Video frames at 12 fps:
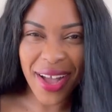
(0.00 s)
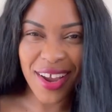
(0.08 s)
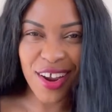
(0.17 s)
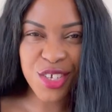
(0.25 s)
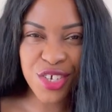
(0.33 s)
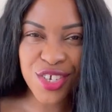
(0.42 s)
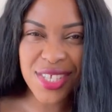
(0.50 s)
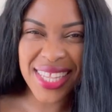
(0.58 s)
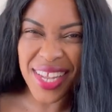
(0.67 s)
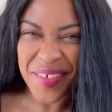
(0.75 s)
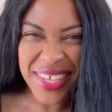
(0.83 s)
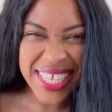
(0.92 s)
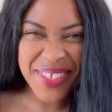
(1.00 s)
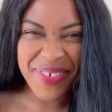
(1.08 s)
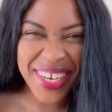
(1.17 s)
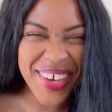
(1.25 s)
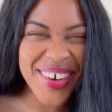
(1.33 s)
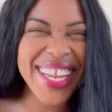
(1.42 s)
God, aren't you just loving this
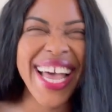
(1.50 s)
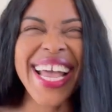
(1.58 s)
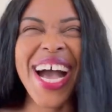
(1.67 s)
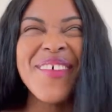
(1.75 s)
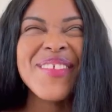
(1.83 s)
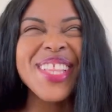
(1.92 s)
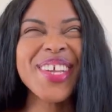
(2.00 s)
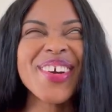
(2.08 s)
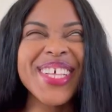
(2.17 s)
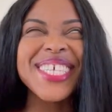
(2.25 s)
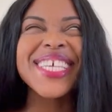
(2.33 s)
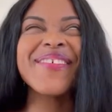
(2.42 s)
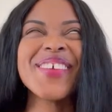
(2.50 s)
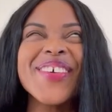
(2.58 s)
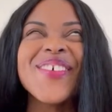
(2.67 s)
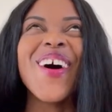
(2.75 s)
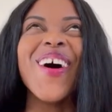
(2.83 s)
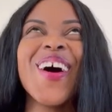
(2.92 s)
video? Like, I'm literally giving
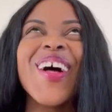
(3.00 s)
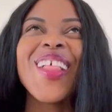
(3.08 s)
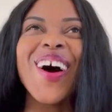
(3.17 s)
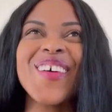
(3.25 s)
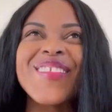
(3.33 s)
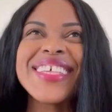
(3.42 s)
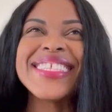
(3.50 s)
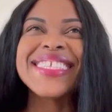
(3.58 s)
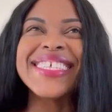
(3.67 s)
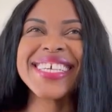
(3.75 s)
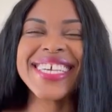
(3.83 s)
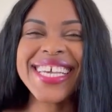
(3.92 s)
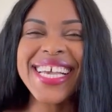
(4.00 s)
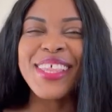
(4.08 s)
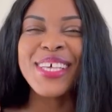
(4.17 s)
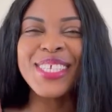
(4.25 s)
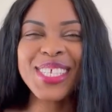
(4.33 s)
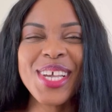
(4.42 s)
you all of the tea,
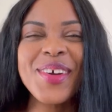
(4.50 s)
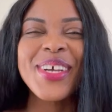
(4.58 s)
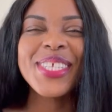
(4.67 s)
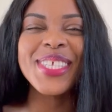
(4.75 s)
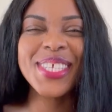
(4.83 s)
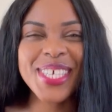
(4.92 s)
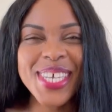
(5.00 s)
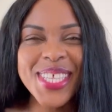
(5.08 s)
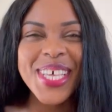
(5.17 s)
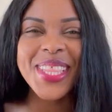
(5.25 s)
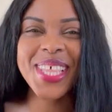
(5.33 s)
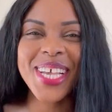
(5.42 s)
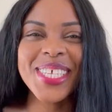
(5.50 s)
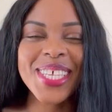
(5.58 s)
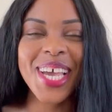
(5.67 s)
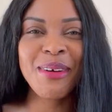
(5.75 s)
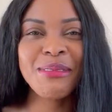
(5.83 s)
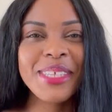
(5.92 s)
the secret tea, the things
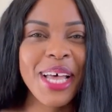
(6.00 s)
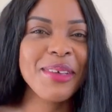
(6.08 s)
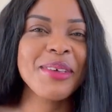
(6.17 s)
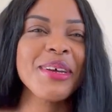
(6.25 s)
they don't tell you.